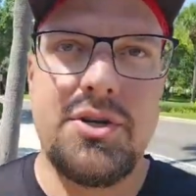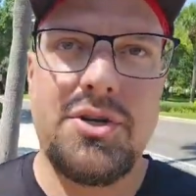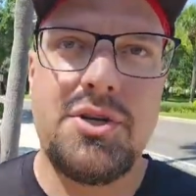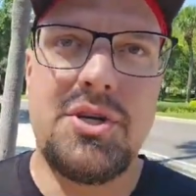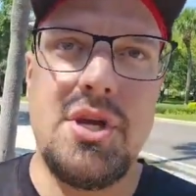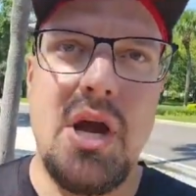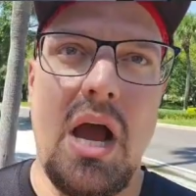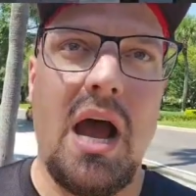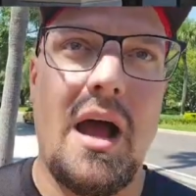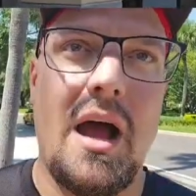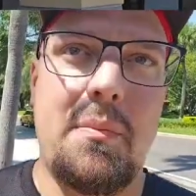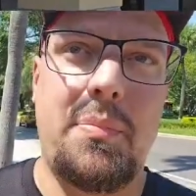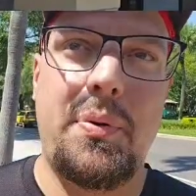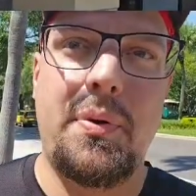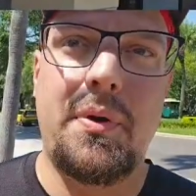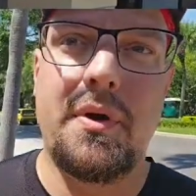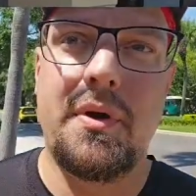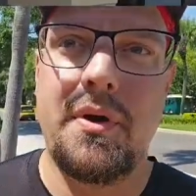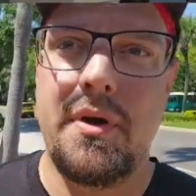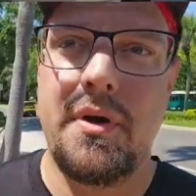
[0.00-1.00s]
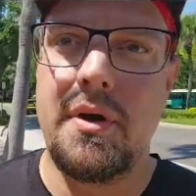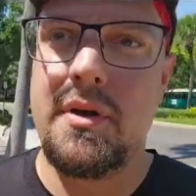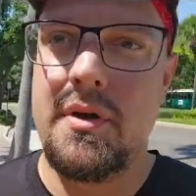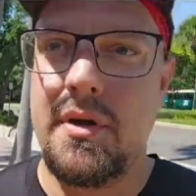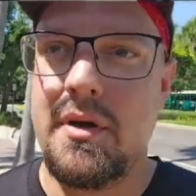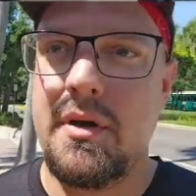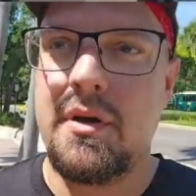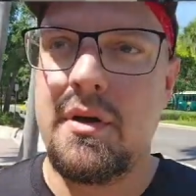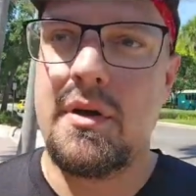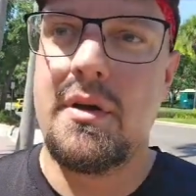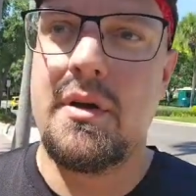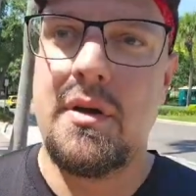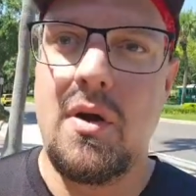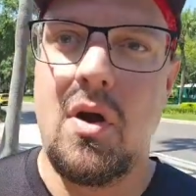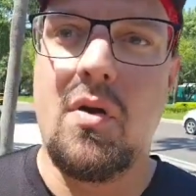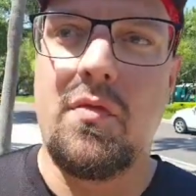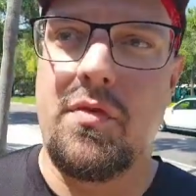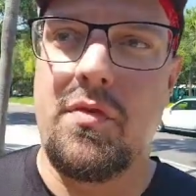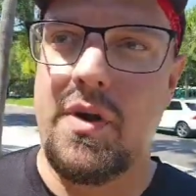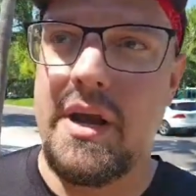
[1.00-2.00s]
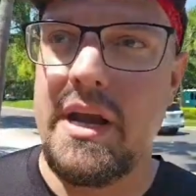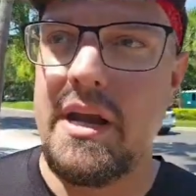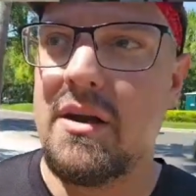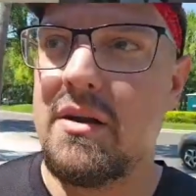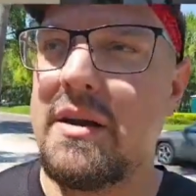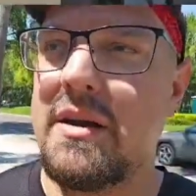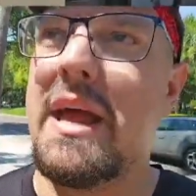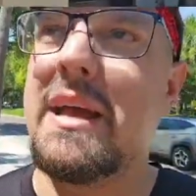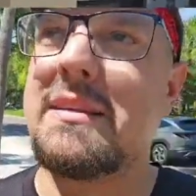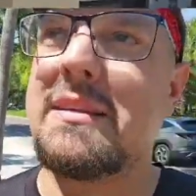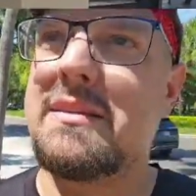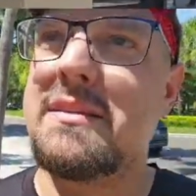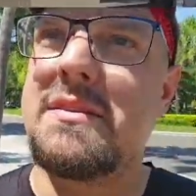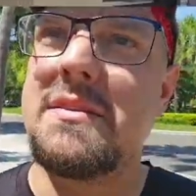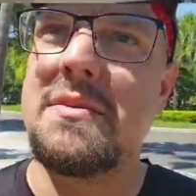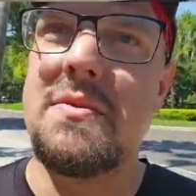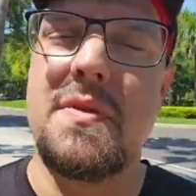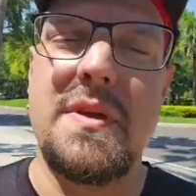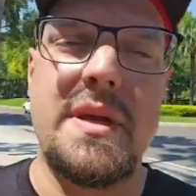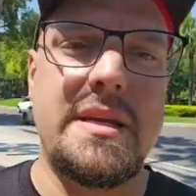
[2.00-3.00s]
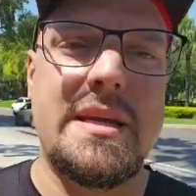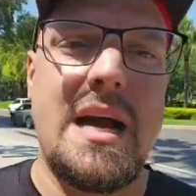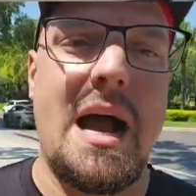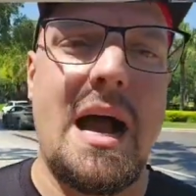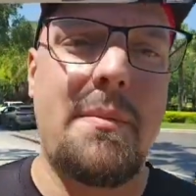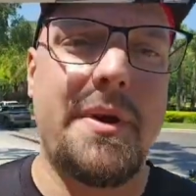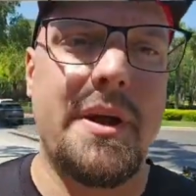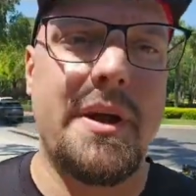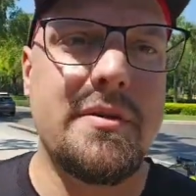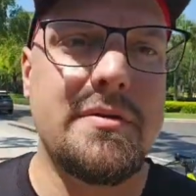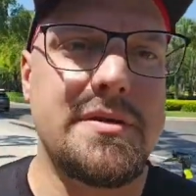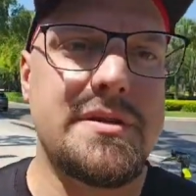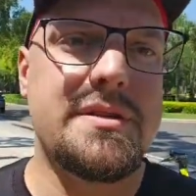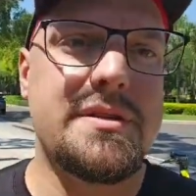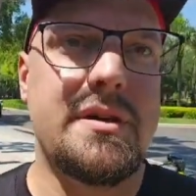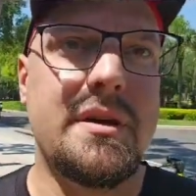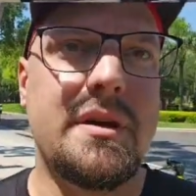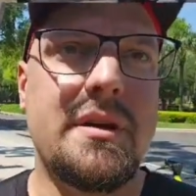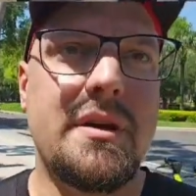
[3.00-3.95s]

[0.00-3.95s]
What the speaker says: shop over here next to the Domino's.